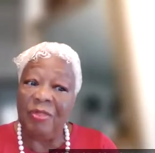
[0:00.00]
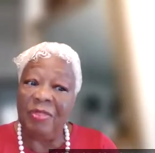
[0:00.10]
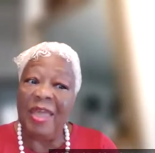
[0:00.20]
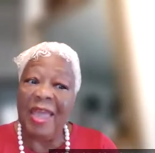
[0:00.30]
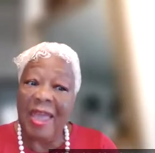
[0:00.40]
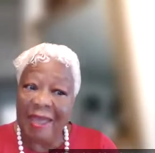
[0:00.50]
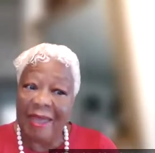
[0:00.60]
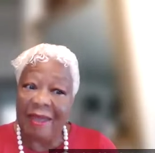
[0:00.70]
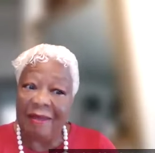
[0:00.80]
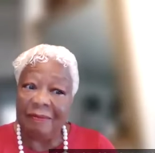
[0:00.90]
what they
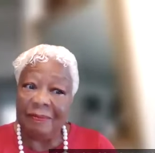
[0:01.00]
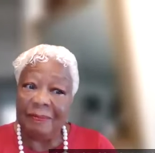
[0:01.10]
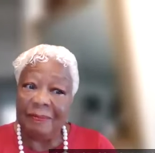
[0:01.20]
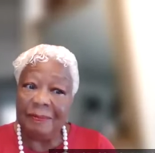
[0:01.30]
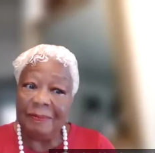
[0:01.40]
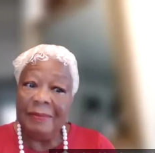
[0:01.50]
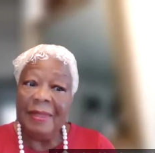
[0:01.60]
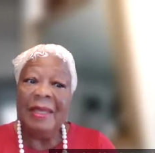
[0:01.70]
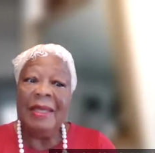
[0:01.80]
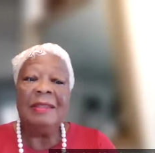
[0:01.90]
have.
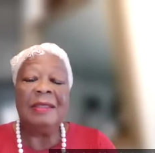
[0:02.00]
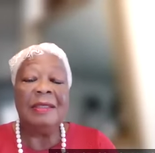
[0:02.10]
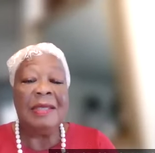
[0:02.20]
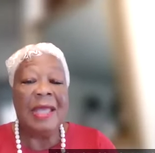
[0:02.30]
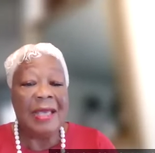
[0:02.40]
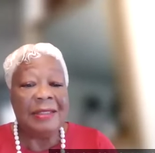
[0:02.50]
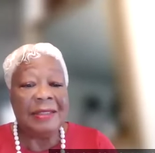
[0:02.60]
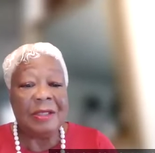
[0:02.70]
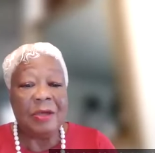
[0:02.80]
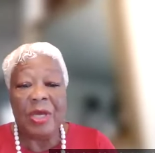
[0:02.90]
The
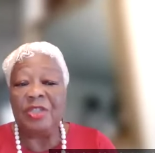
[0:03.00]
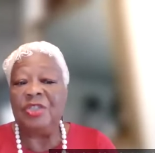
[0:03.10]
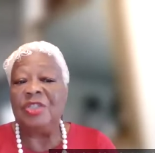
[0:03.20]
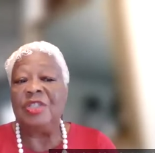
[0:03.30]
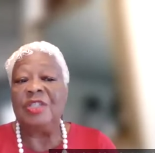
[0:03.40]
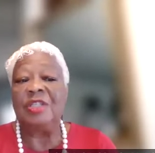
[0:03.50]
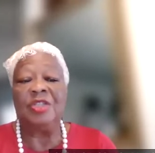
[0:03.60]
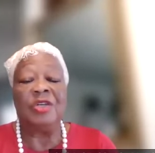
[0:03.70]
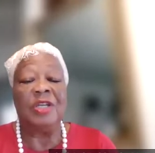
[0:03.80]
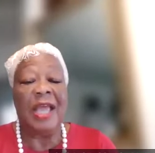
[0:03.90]
next question
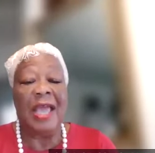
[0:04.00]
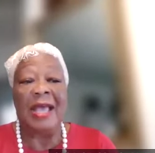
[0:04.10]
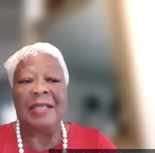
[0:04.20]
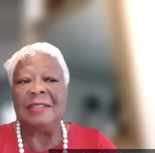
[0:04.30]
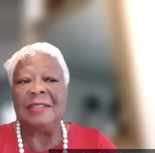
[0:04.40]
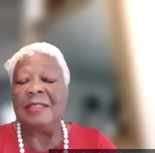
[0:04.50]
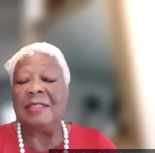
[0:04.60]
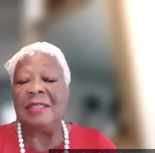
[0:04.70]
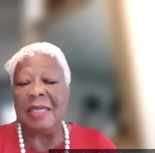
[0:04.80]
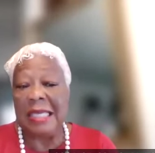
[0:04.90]
that you're going to ask
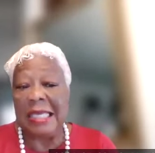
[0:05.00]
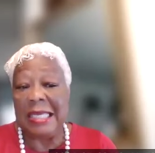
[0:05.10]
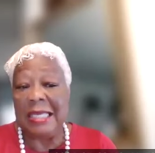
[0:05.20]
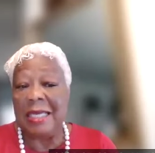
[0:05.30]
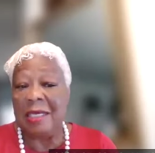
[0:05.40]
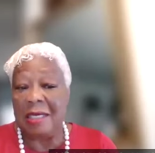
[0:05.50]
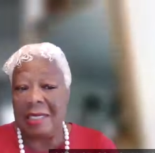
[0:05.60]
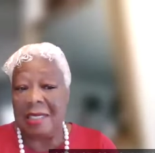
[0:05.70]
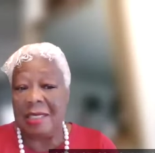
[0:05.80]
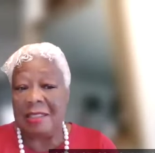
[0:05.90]
is the E in
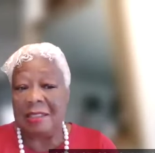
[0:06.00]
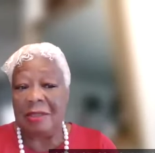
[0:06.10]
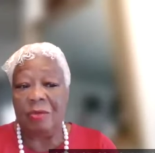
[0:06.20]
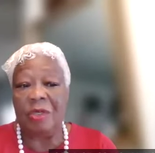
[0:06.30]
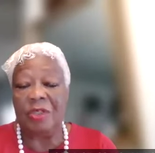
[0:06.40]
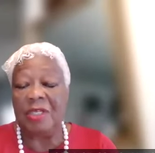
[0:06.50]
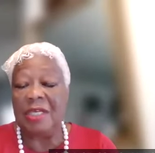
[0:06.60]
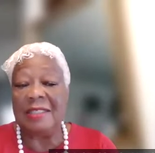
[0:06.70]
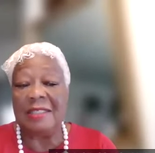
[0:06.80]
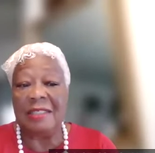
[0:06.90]
needs. What
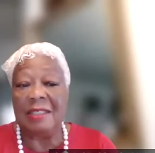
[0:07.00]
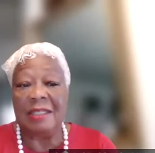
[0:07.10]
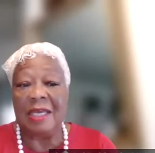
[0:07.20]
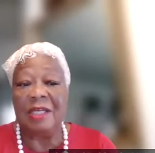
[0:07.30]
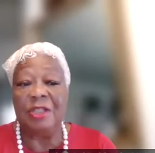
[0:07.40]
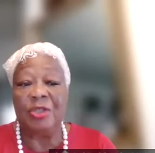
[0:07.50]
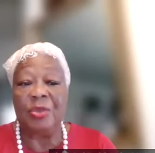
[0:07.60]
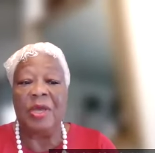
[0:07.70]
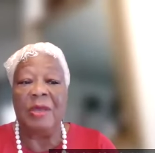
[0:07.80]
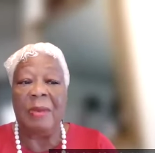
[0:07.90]
is it that they
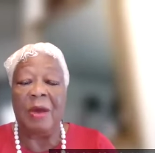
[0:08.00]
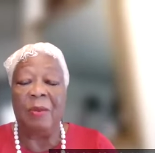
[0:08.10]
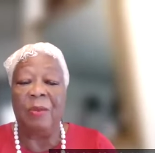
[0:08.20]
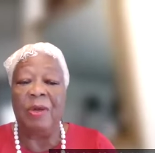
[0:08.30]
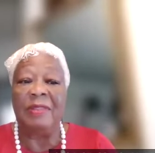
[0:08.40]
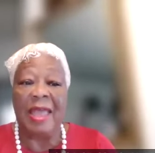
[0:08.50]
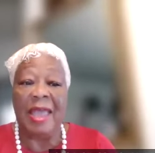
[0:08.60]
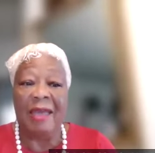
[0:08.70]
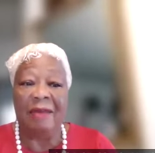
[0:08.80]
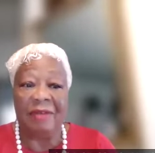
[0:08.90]
enjoy about what they
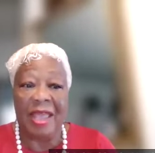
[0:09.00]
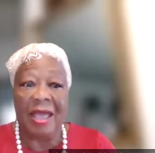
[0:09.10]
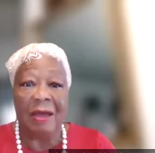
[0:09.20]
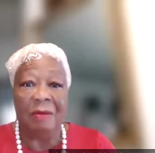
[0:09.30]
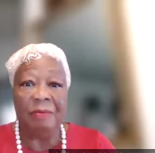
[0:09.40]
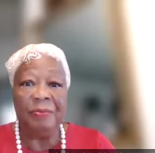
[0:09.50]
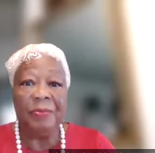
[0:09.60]
have now?